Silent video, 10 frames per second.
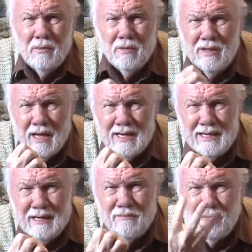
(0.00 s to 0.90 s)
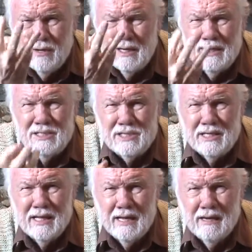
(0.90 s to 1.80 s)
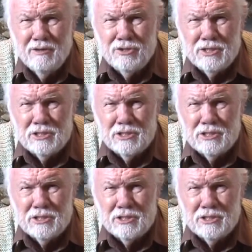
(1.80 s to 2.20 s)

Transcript: with the idea of releasing that energy.